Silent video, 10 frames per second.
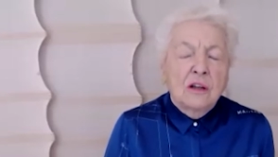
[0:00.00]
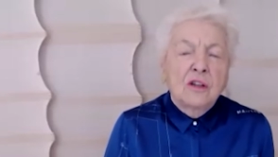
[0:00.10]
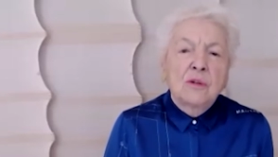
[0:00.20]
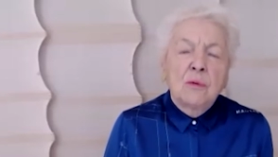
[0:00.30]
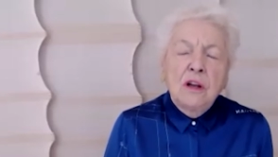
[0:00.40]

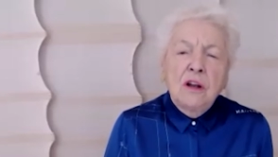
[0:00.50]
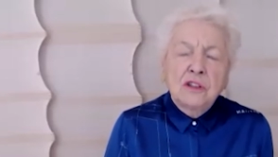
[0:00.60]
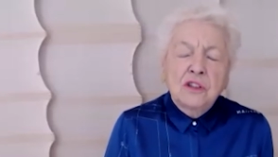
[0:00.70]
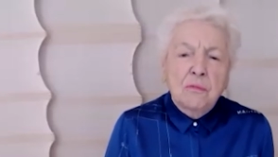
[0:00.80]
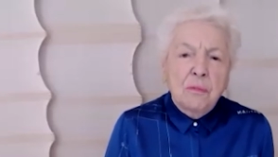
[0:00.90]
because there were
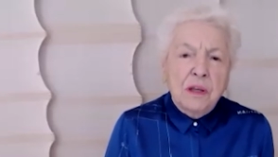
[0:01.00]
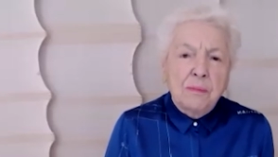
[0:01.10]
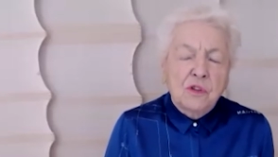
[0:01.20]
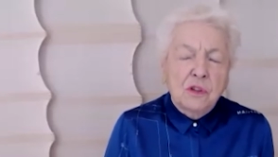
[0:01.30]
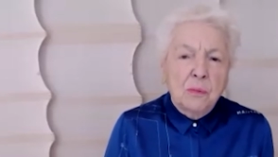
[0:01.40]
lots of
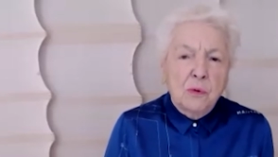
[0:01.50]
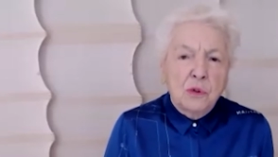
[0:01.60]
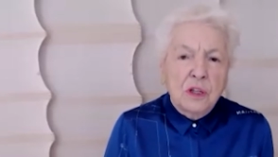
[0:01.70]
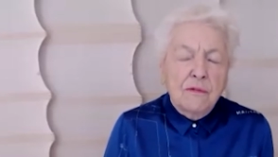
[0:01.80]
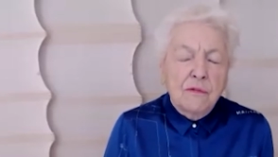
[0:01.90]
people
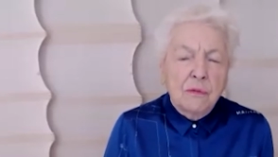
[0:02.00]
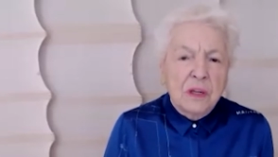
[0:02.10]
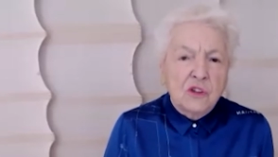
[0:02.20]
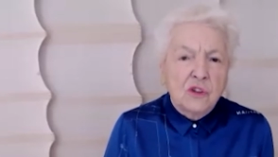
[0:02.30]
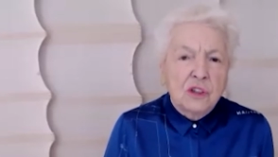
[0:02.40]
supporting
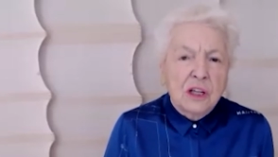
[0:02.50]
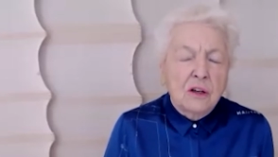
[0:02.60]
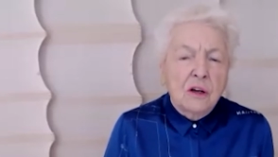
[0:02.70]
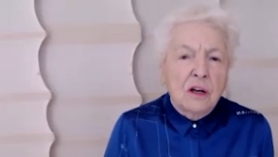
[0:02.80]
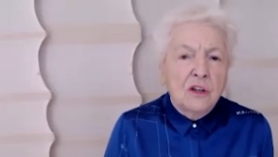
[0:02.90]
information
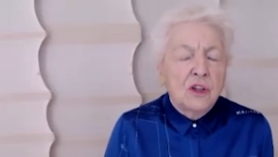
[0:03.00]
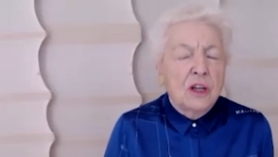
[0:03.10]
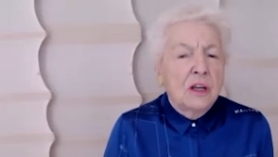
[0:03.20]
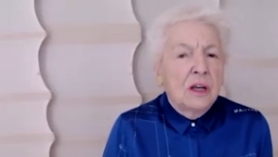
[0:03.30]
technology,